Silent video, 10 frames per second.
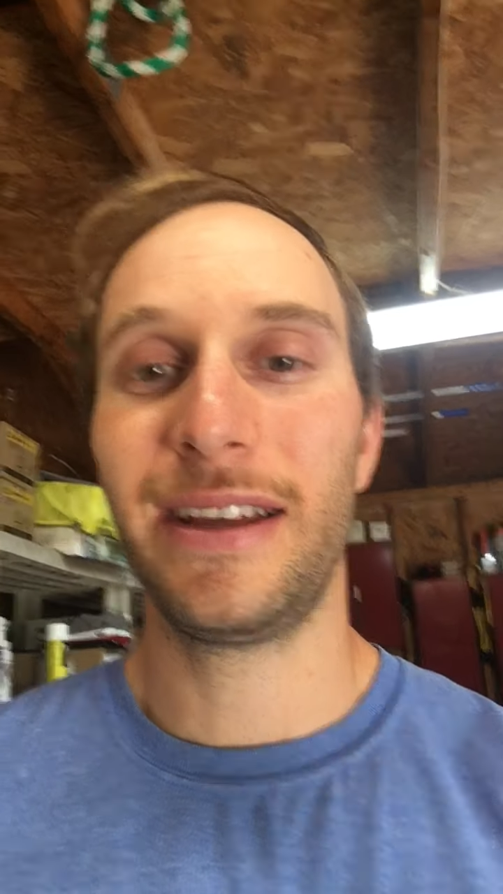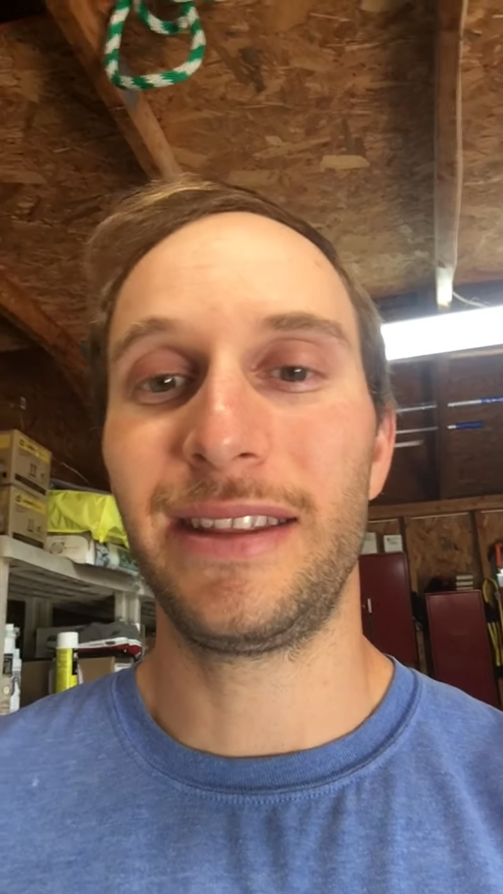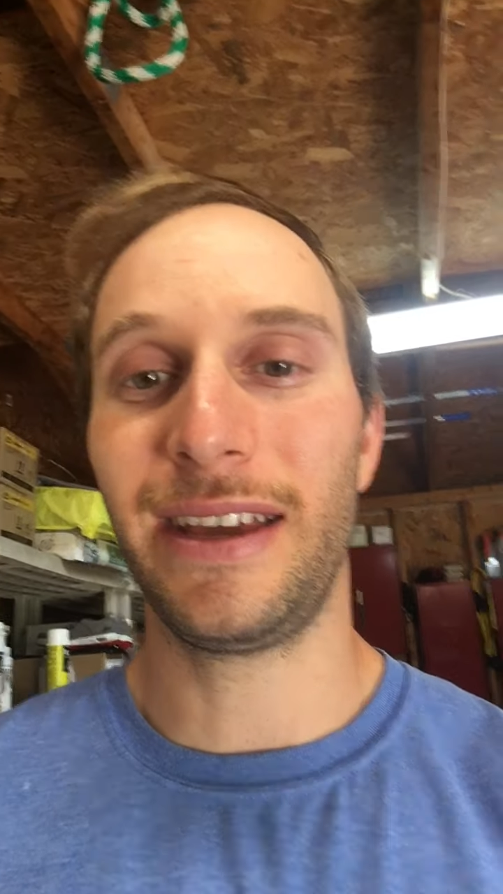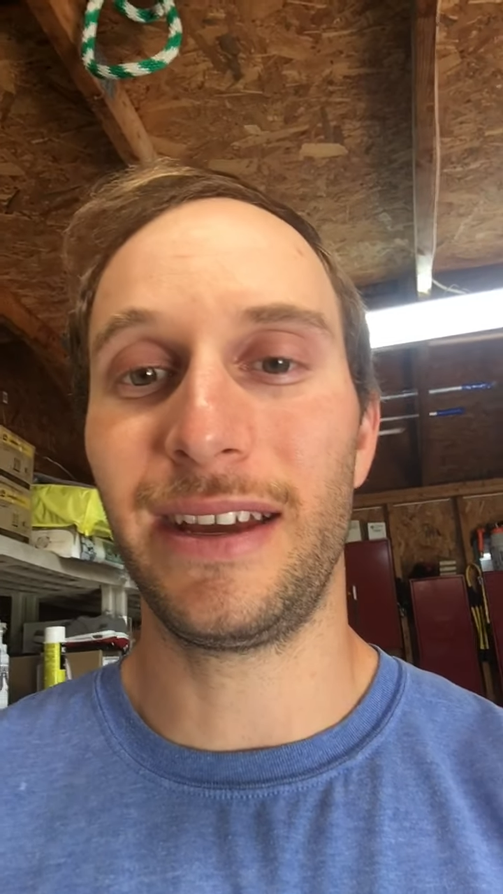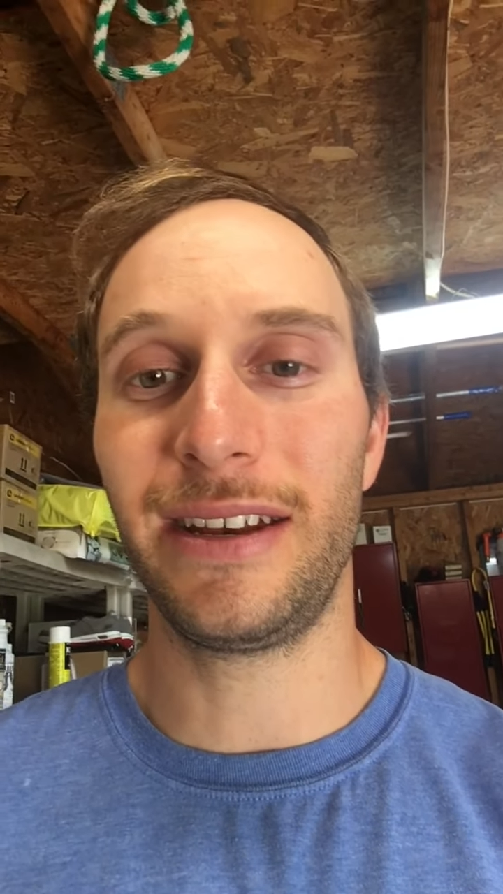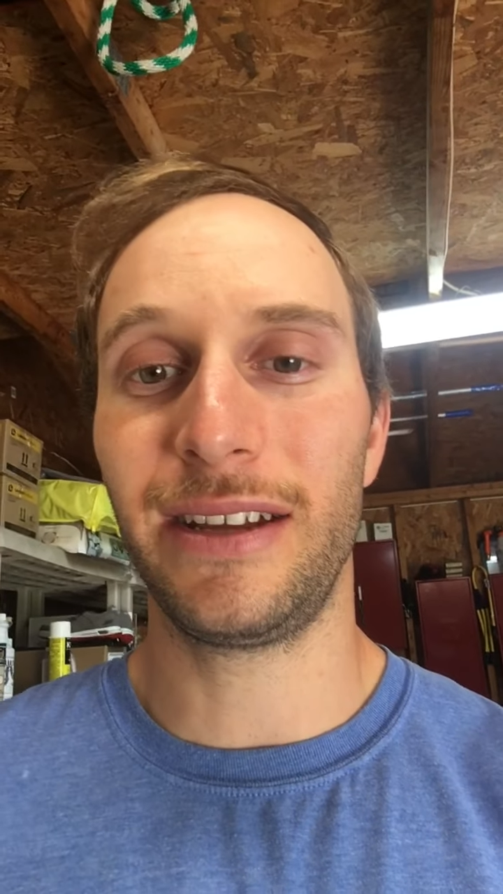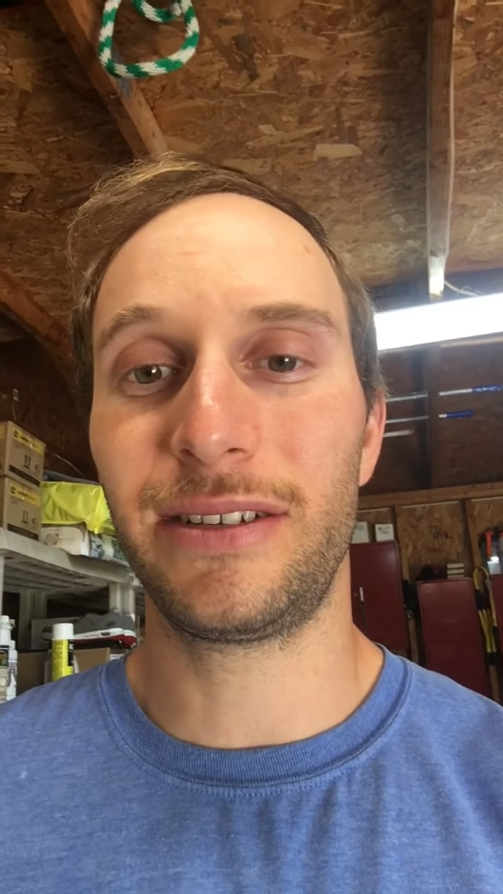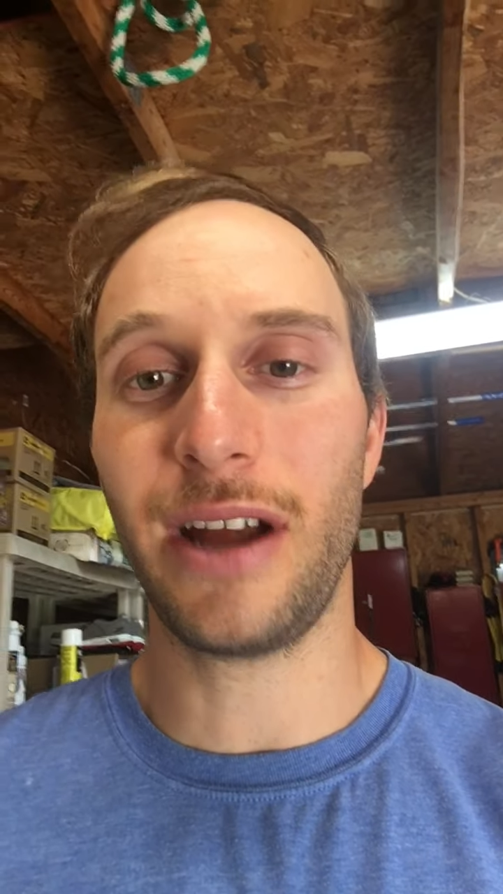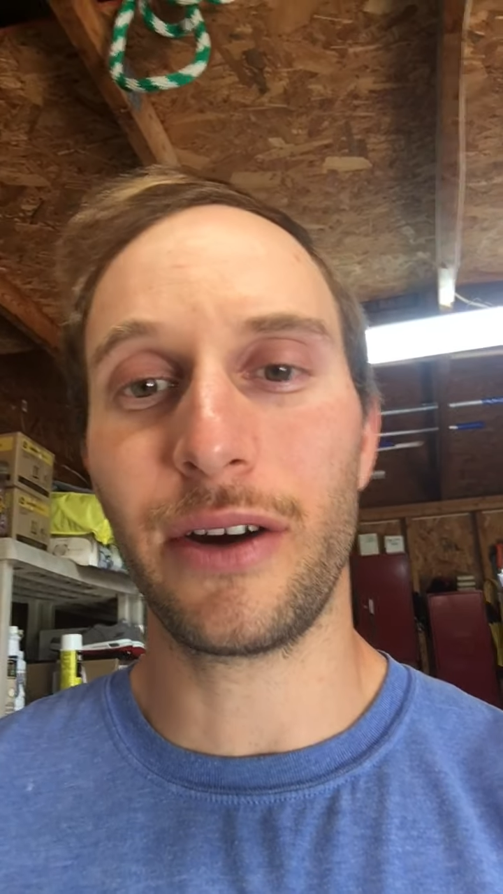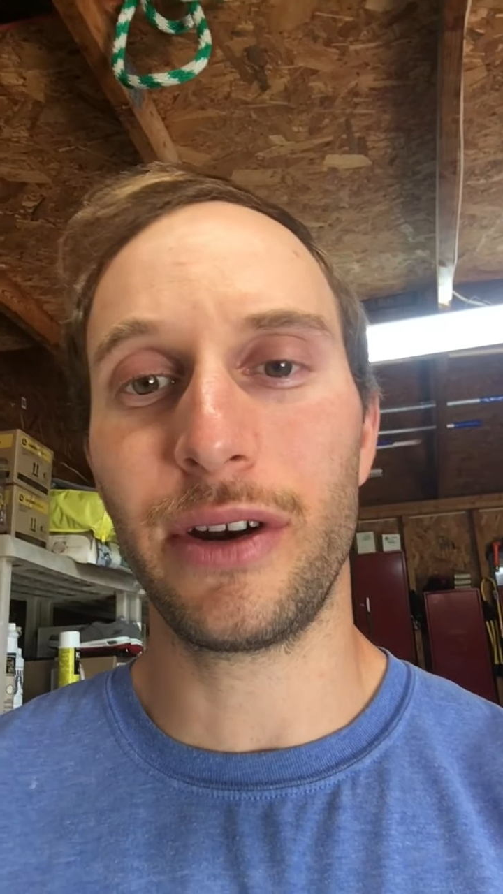then
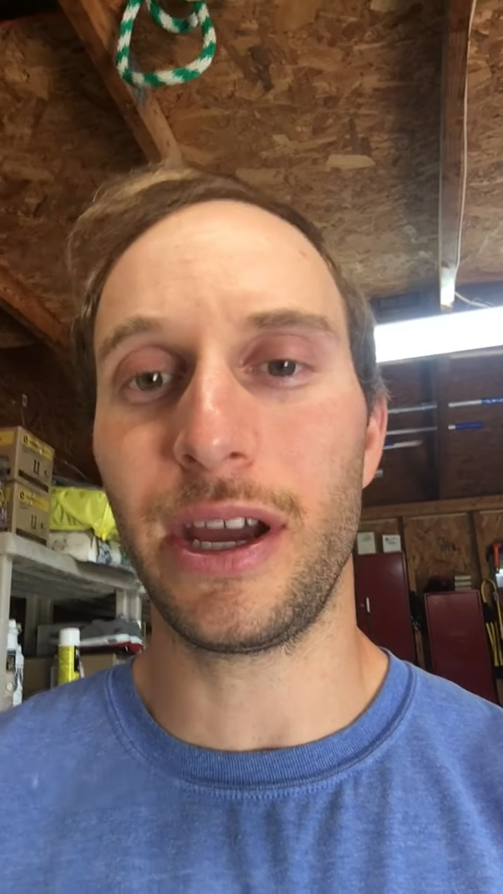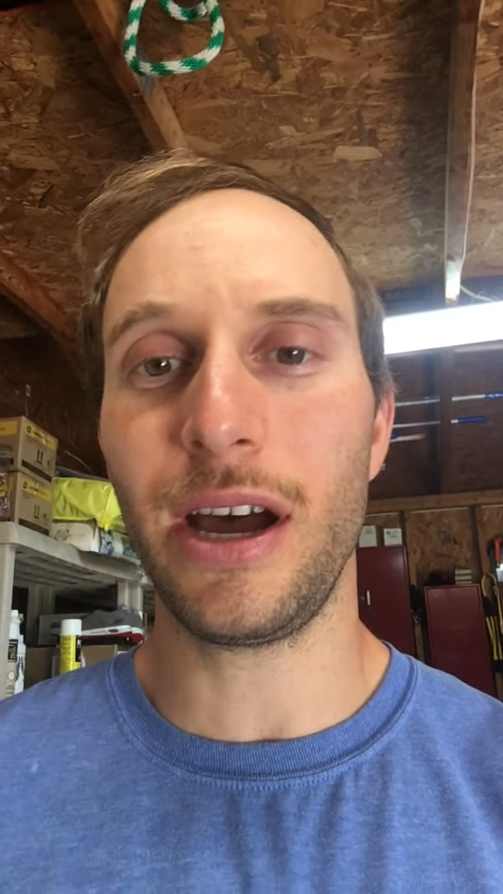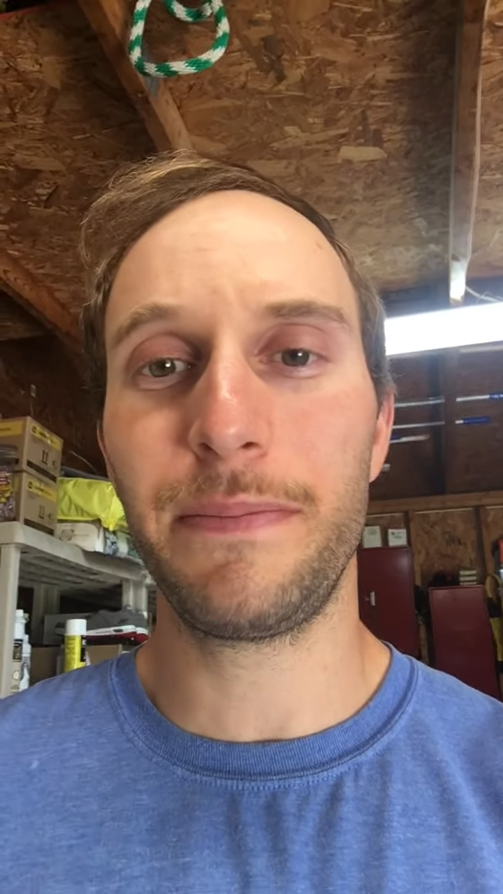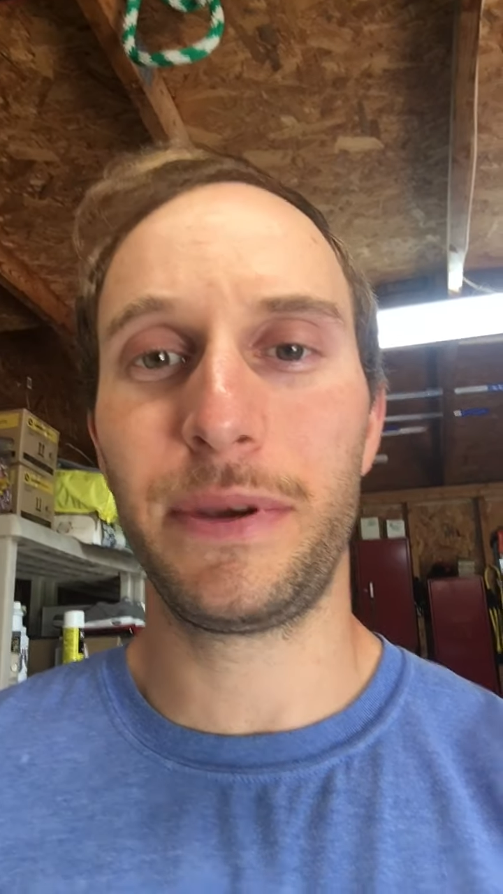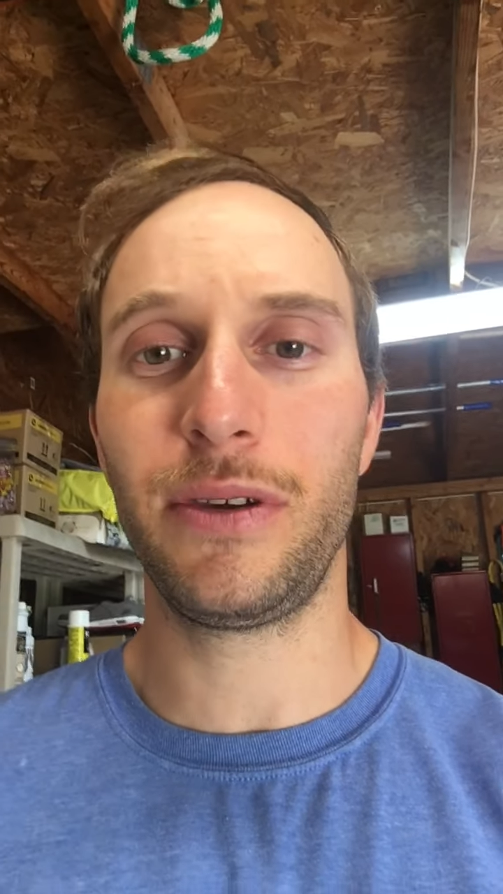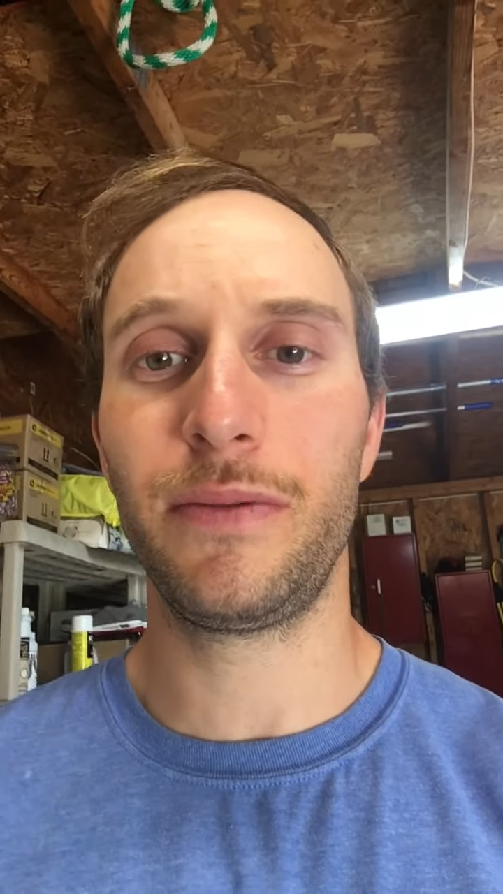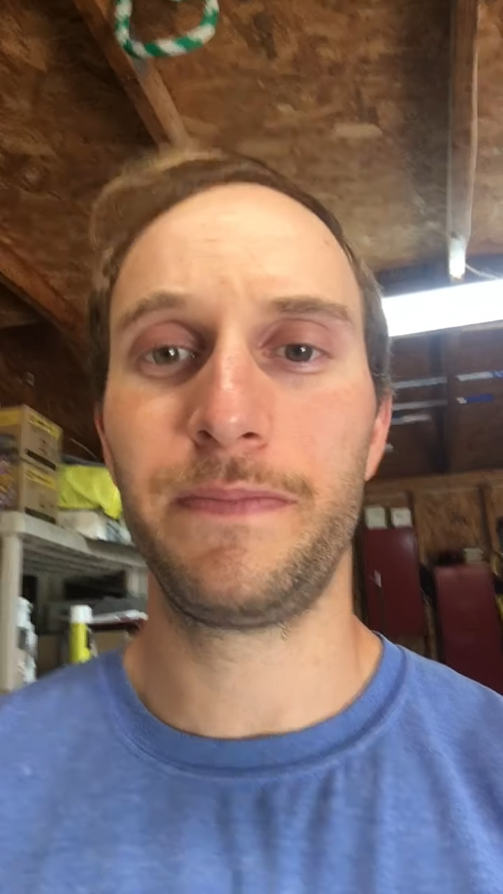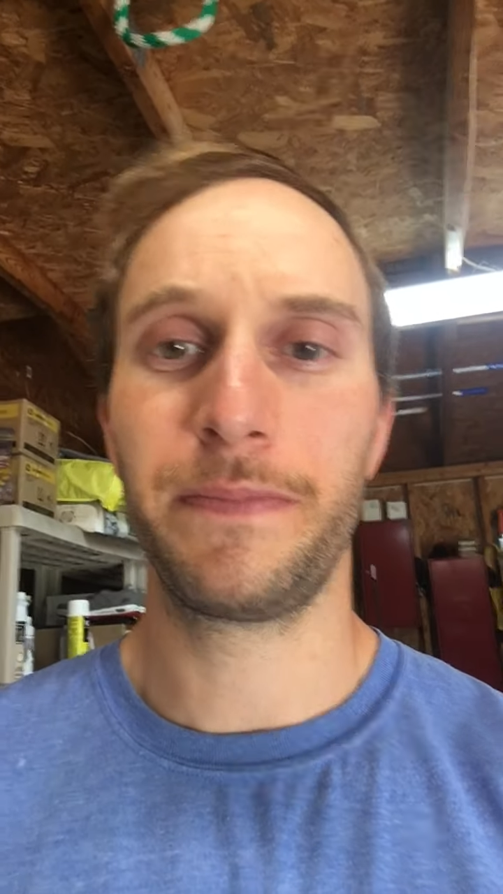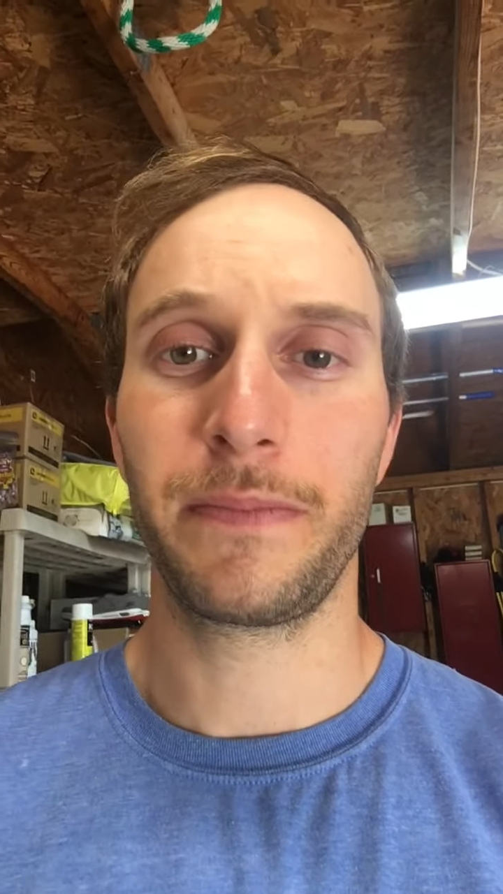it's not going to help you